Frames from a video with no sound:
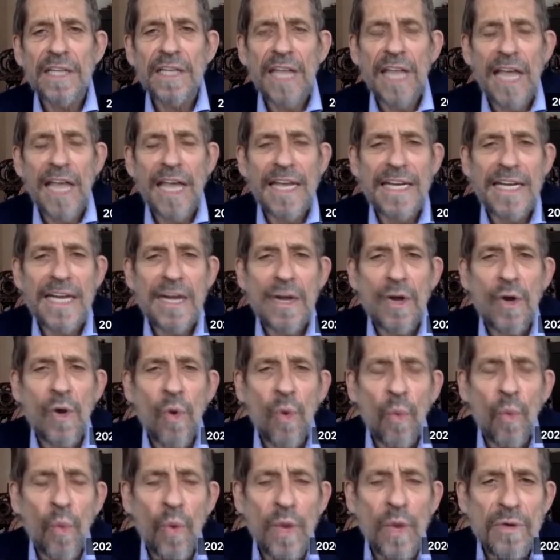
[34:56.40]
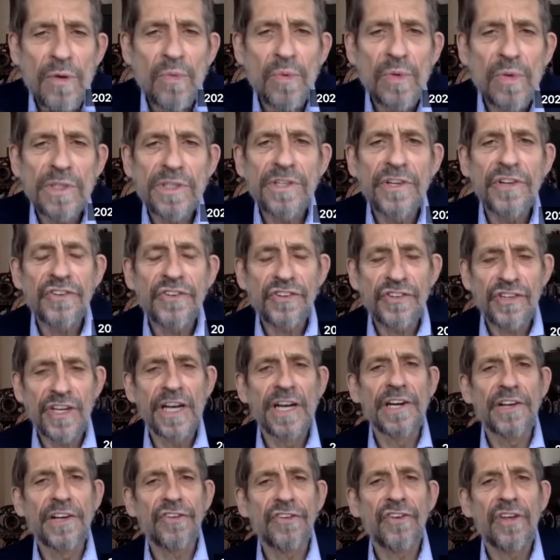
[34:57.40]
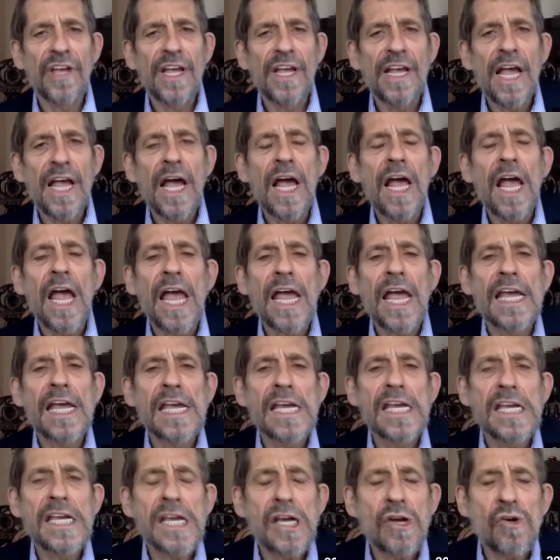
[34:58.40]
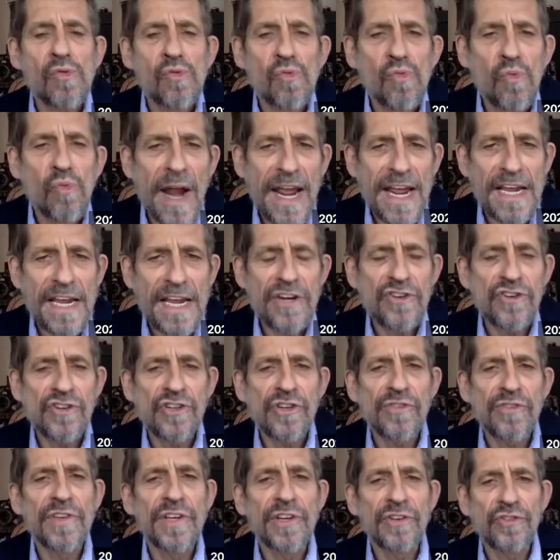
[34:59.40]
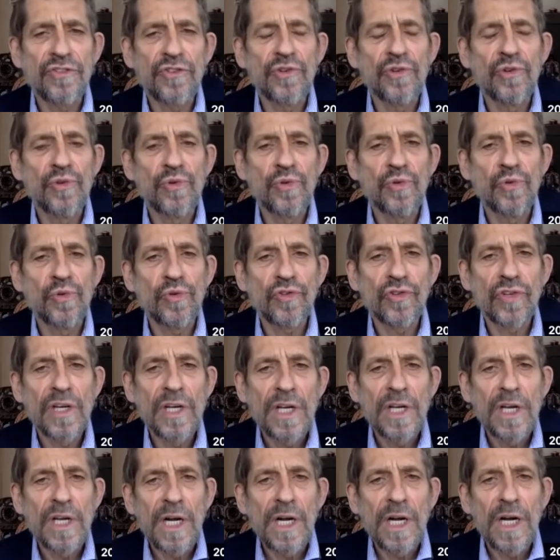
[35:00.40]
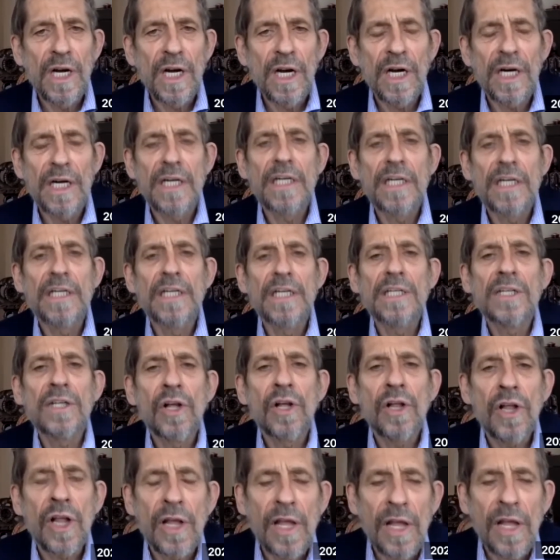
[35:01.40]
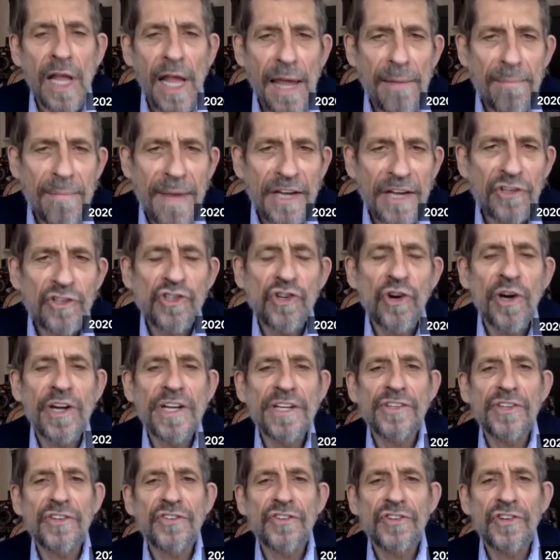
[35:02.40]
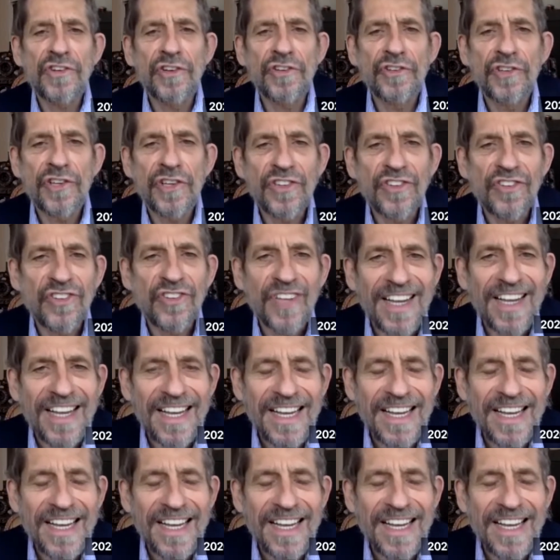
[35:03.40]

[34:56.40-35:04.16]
and we would discuss a range of issues and make joint decisions